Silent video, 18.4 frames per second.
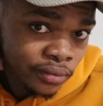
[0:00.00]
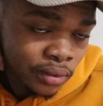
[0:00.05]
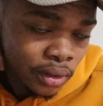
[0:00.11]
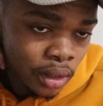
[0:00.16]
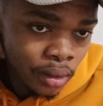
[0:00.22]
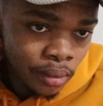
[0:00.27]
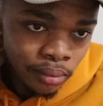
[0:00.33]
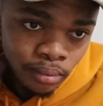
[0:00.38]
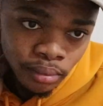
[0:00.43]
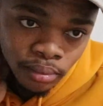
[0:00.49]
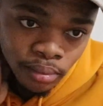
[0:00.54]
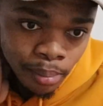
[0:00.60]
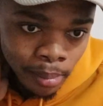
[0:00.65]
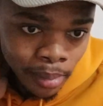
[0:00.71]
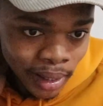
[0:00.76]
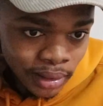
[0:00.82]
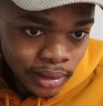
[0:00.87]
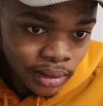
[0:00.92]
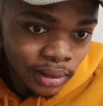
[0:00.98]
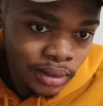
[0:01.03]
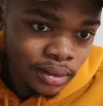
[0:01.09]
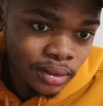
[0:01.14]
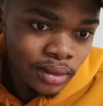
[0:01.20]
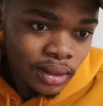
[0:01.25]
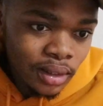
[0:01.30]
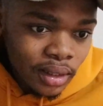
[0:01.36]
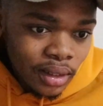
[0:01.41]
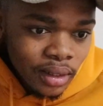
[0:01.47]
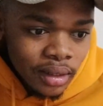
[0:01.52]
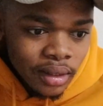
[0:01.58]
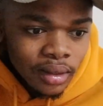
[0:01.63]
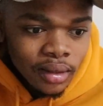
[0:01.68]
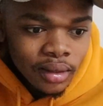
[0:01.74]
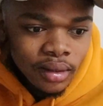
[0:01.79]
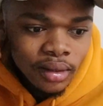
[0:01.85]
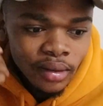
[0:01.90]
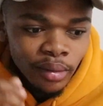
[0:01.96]
Um, but
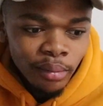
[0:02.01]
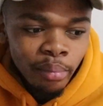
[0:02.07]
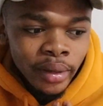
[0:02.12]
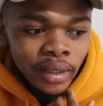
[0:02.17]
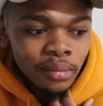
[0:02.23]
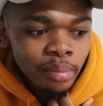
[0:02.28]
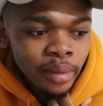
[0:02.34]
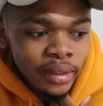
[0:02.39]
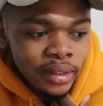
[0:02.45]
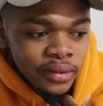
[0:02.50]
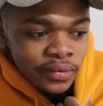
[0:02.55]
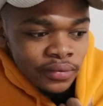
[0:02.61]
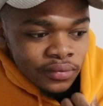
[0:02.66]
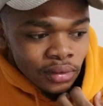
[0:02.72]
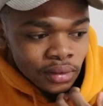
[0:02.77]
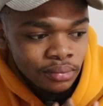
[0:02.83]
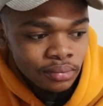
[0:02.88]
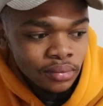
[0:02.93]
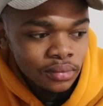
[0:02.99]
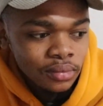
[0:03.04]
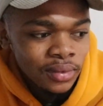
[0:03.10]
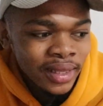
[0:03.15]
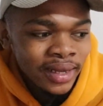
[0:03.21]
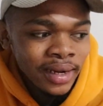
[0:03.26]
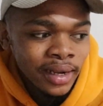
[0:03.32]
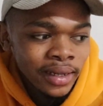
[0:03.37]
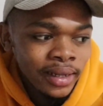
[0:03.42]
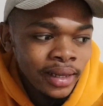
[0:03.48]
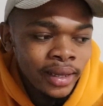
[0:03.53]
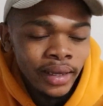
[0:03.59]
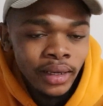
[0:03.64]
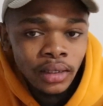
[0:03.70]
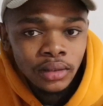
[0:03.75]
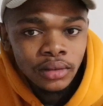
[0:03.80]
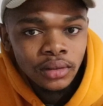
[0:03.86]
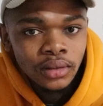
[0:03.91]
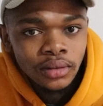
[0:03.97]
pet peeves that I
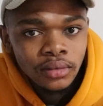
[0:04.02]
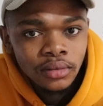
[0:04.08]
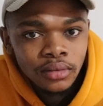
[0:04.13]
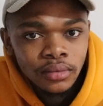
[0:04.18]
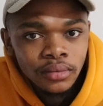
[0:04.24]
hate